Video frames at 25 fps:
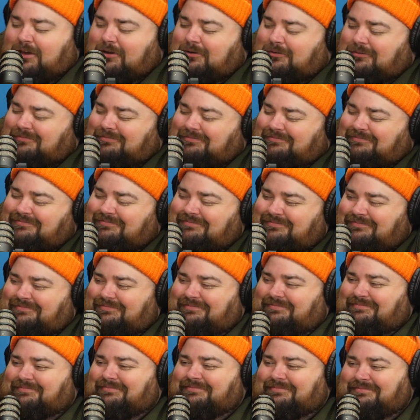you.
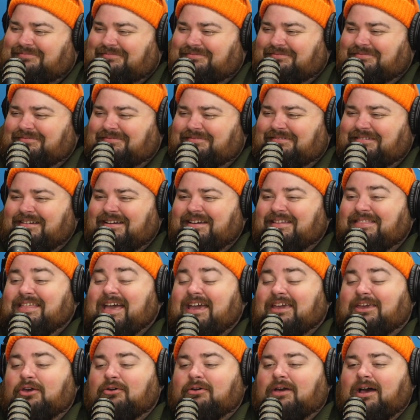
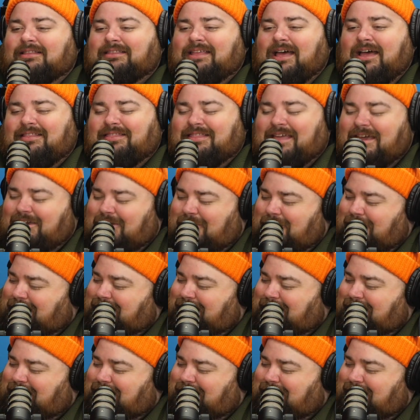Thank you. Cut that. Thank you.